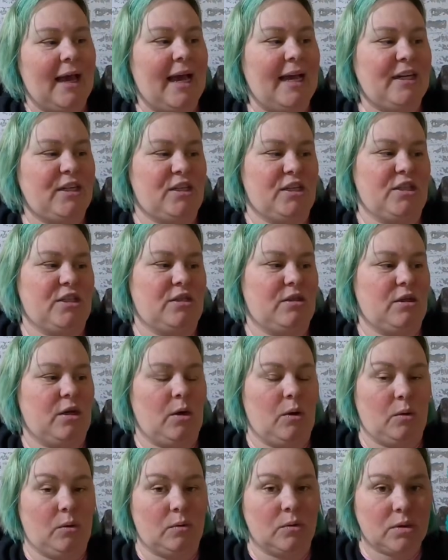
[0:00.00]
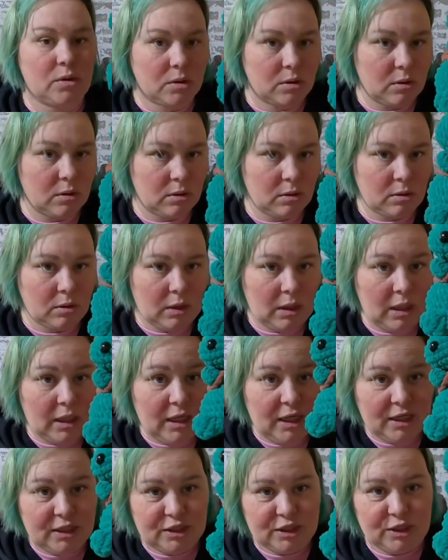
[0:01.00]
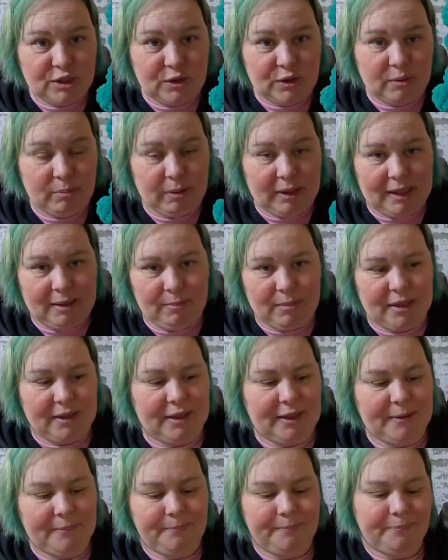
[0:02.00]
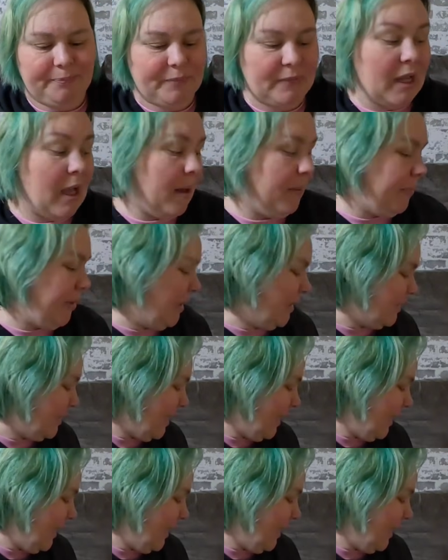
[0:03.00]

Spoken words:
I just chose to do the plain belly because